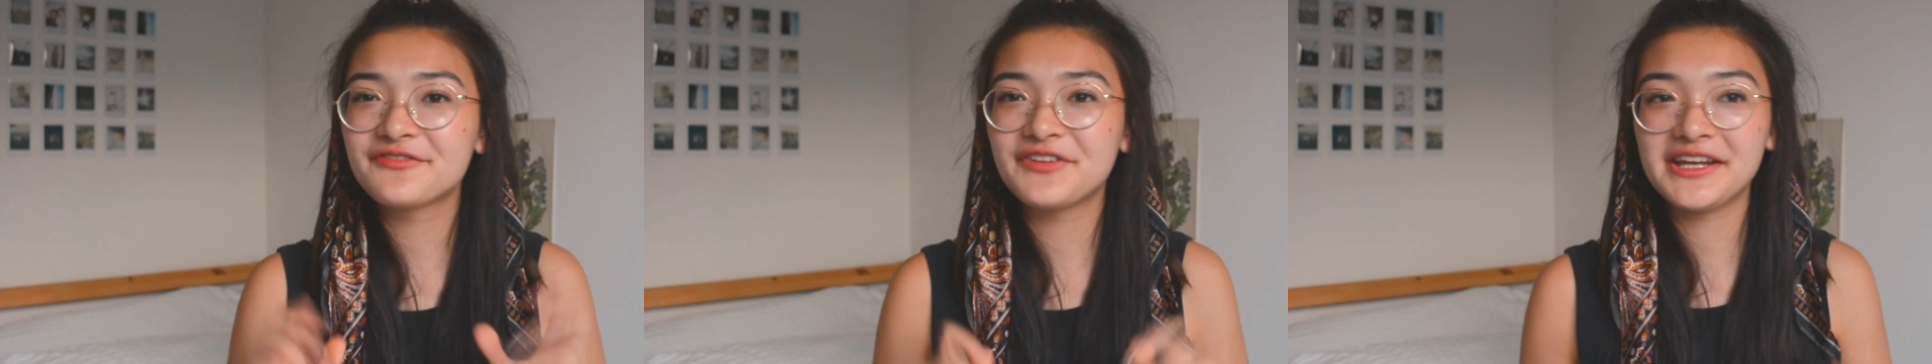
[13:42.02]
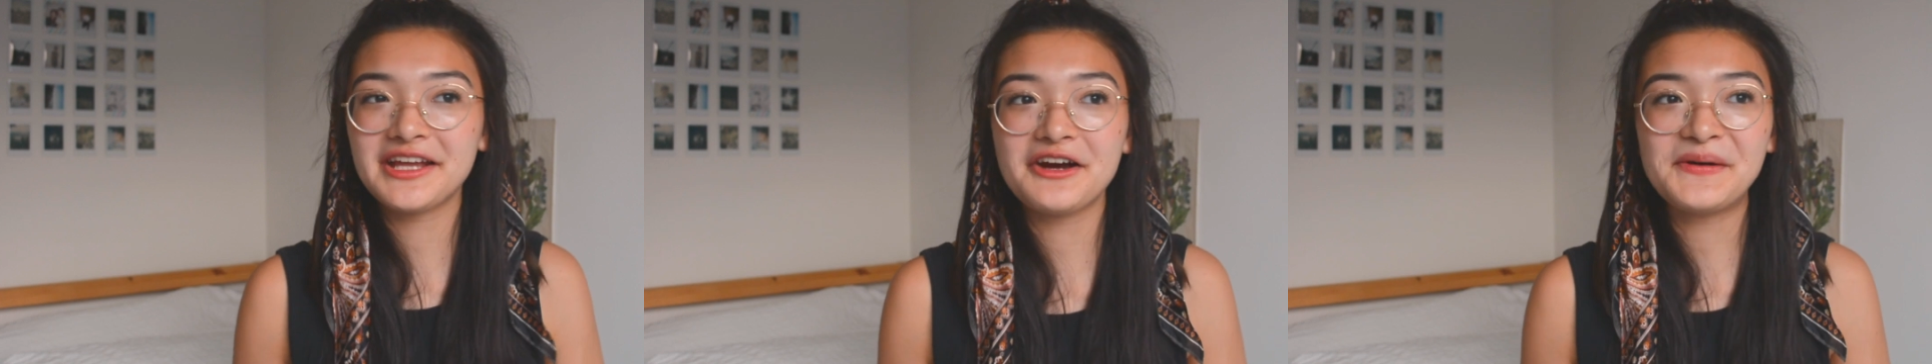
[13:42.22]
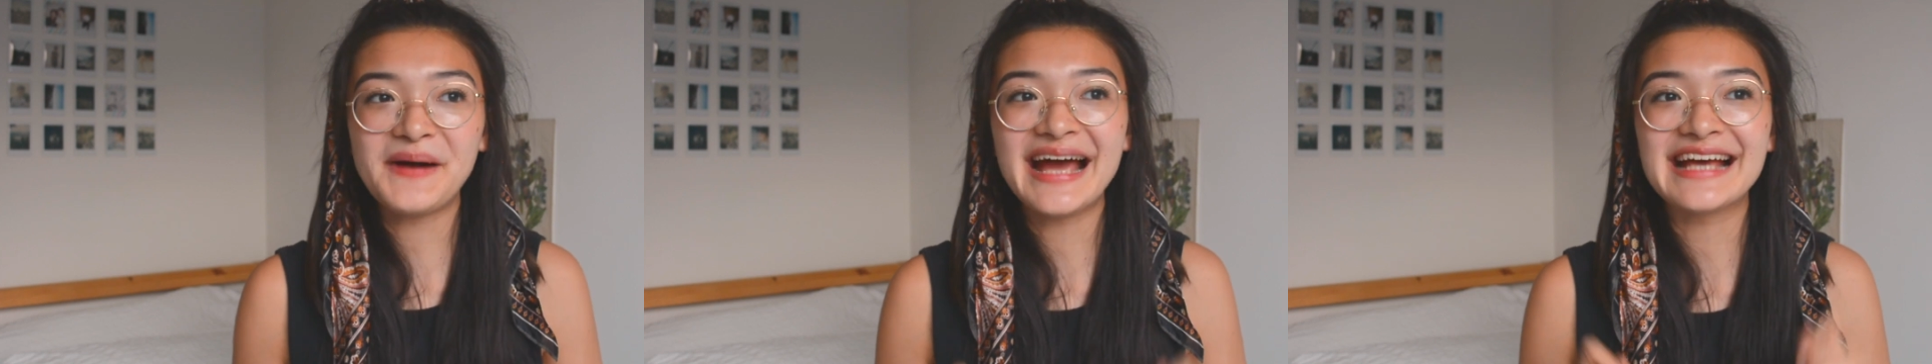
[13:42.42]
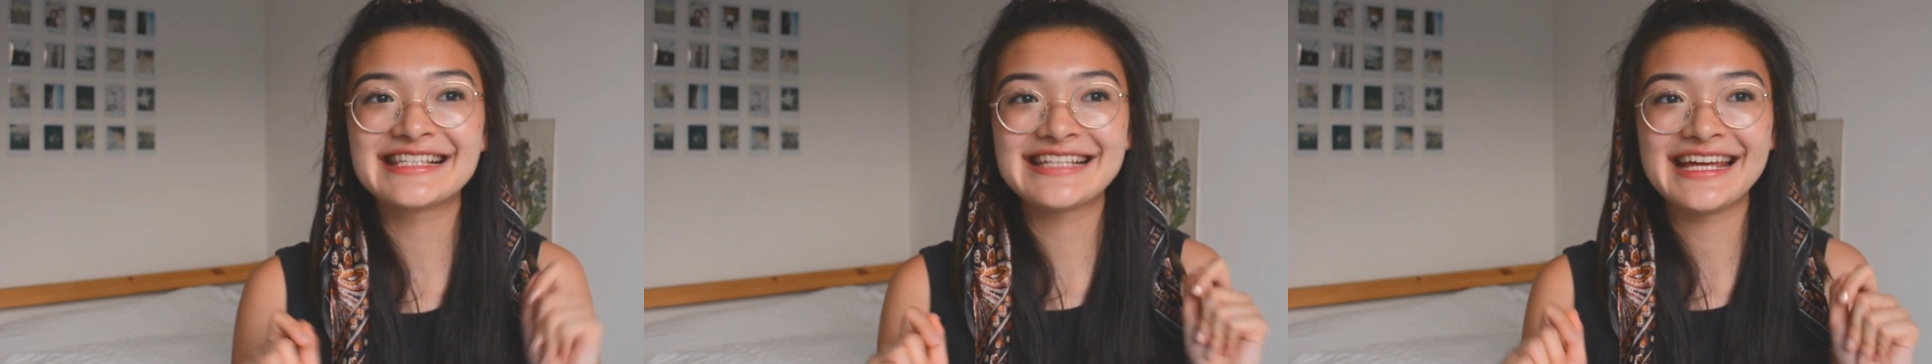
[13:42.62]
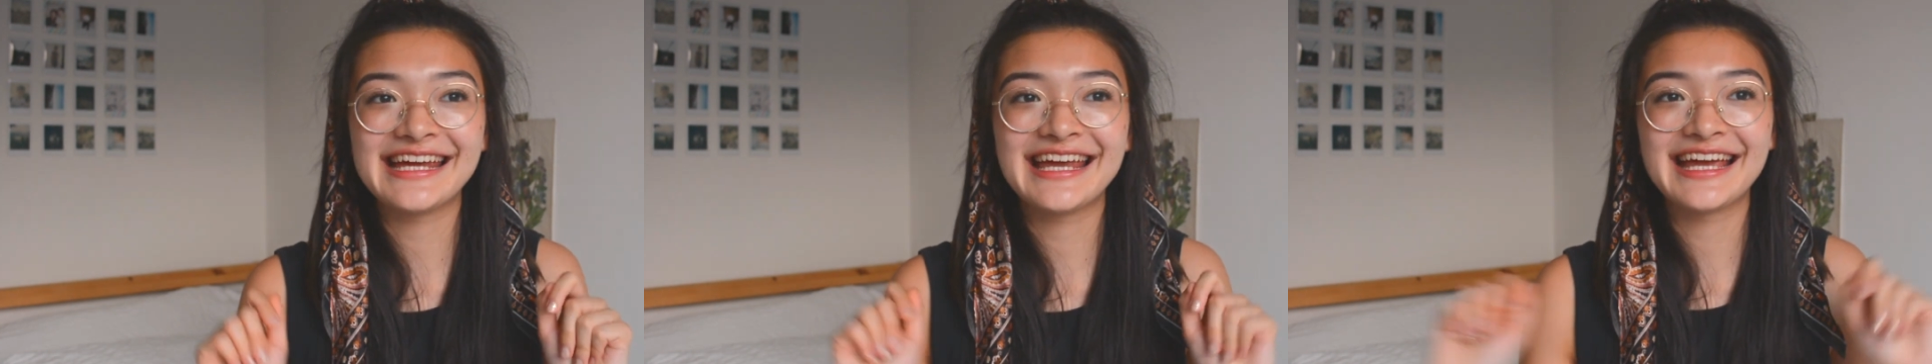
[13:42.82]
video
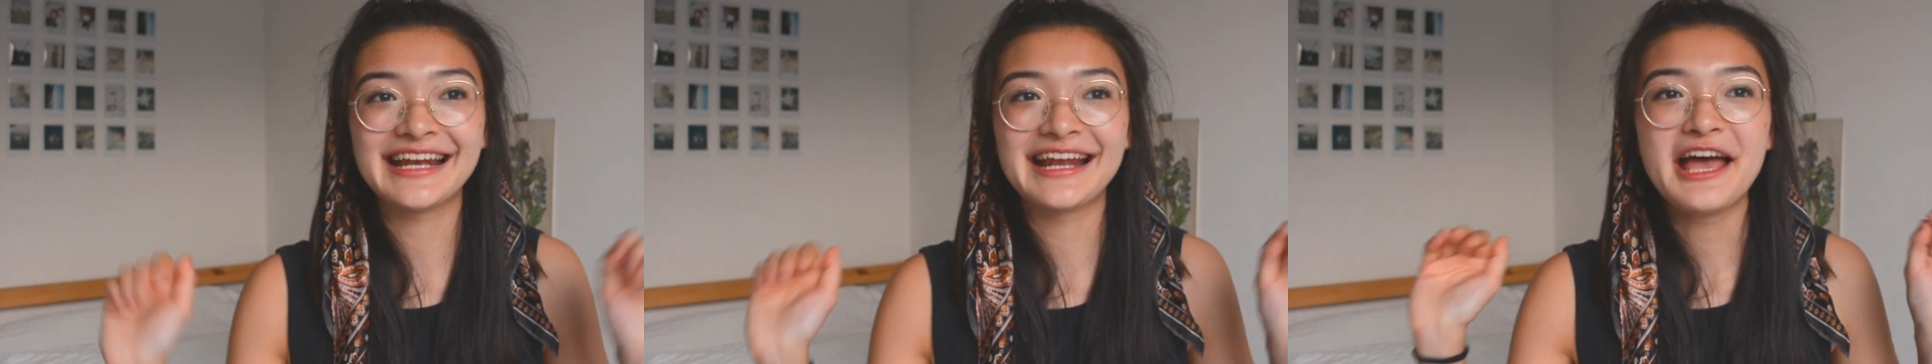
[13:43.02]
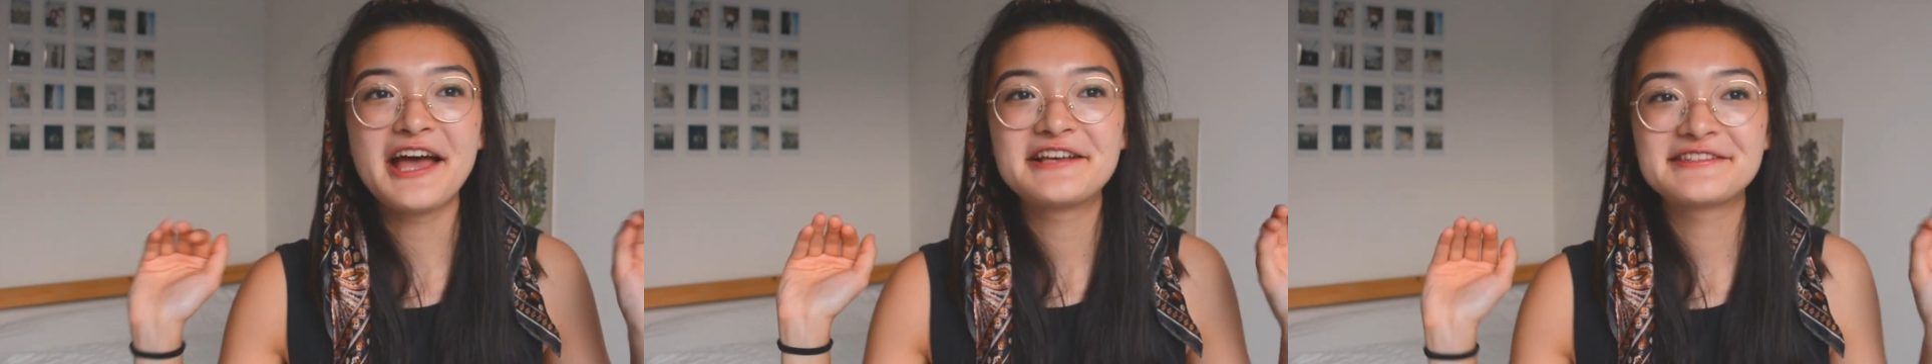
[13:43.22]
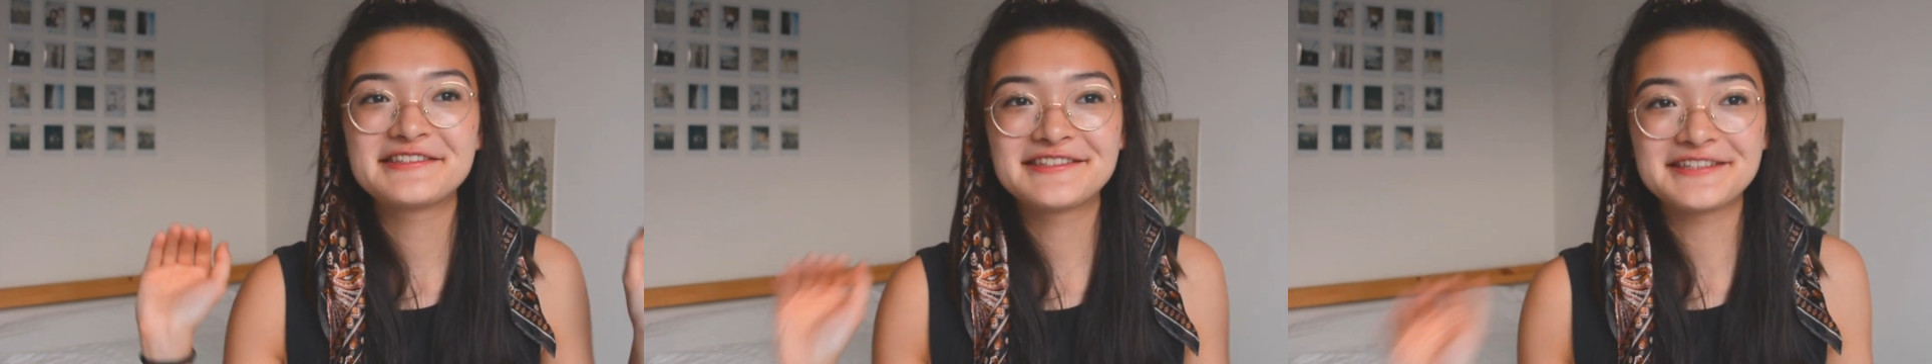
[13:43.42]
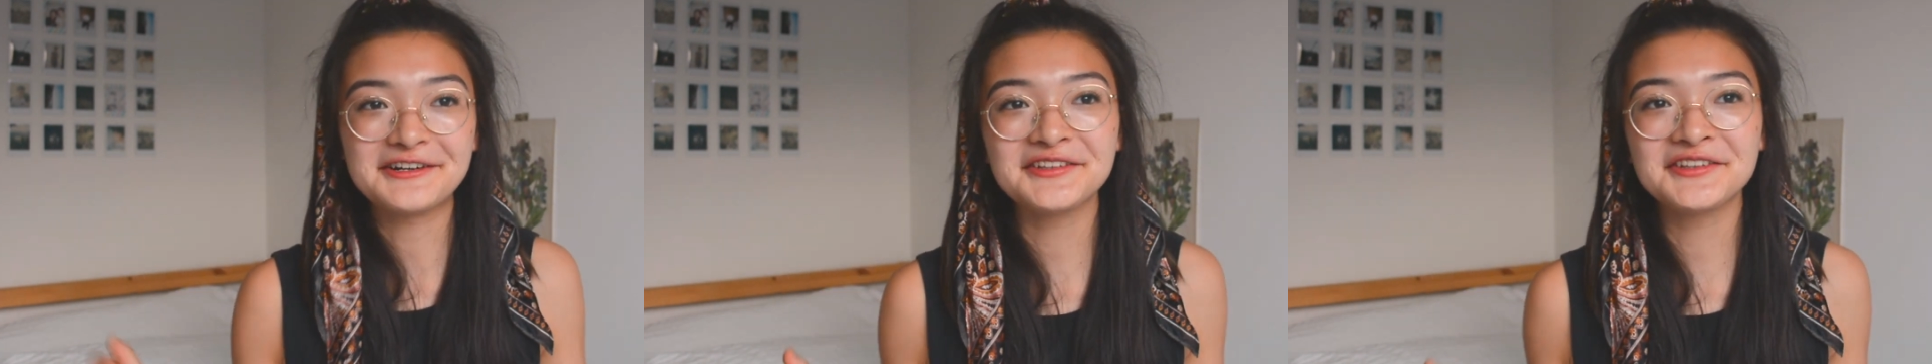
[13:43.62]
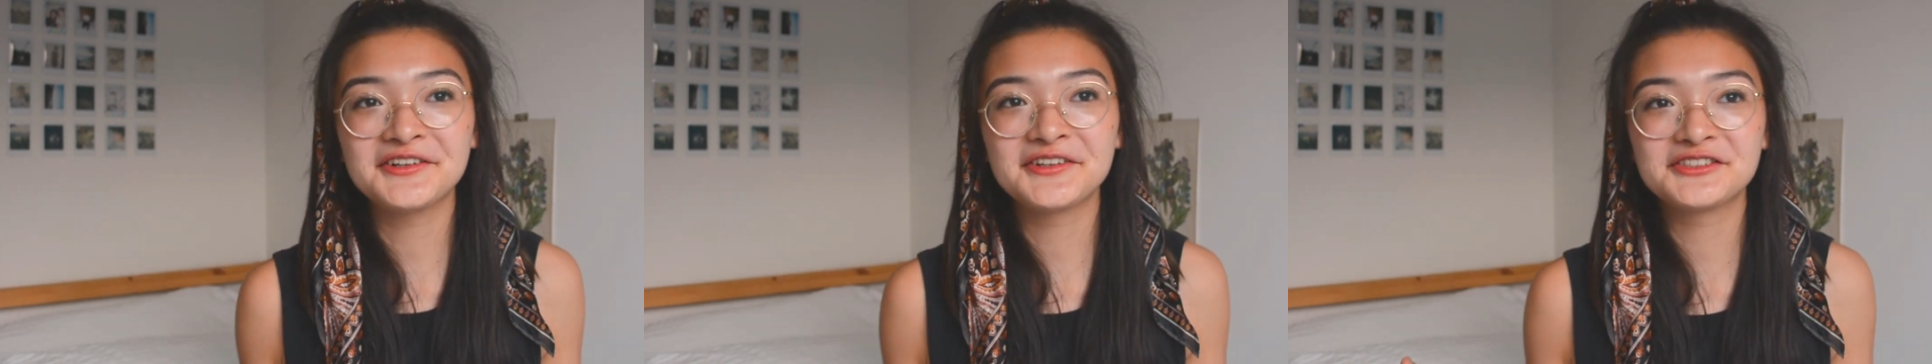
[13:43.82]
has taken
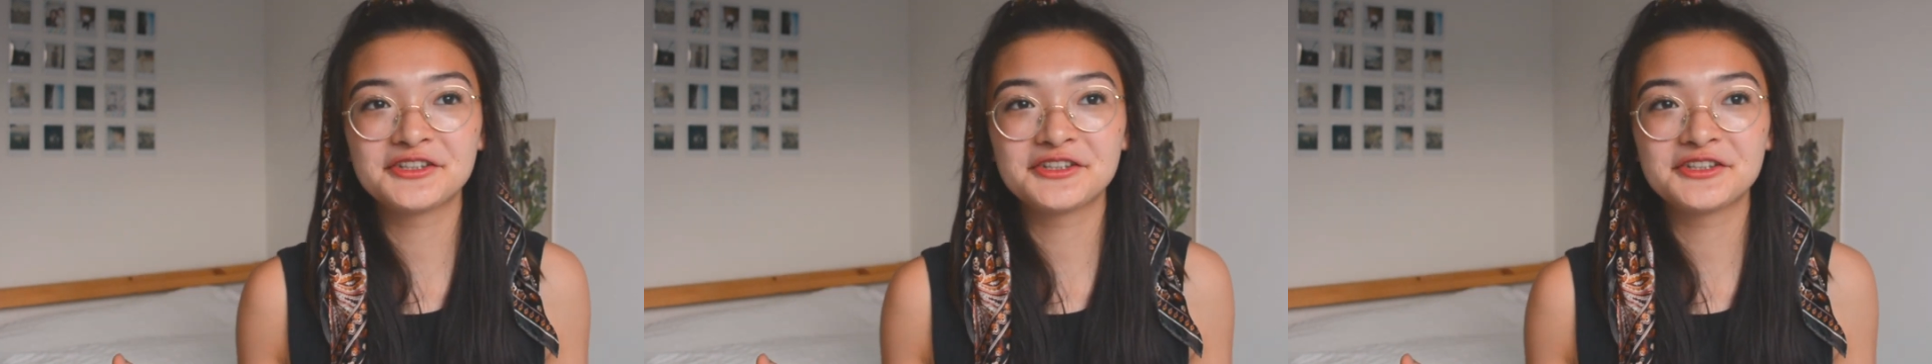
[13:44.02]
so long